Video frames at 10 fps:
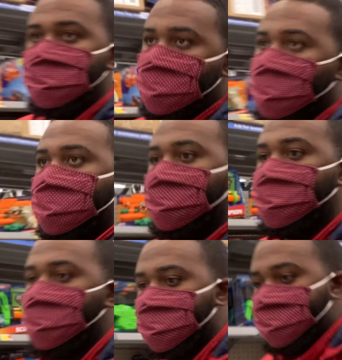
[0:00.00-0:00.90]
None of the
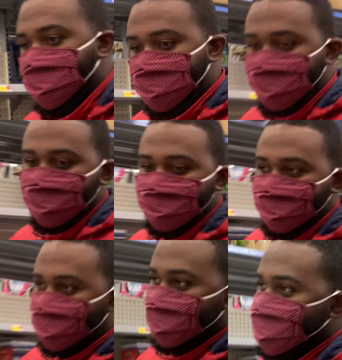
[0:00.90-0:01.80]
gifts our kids want.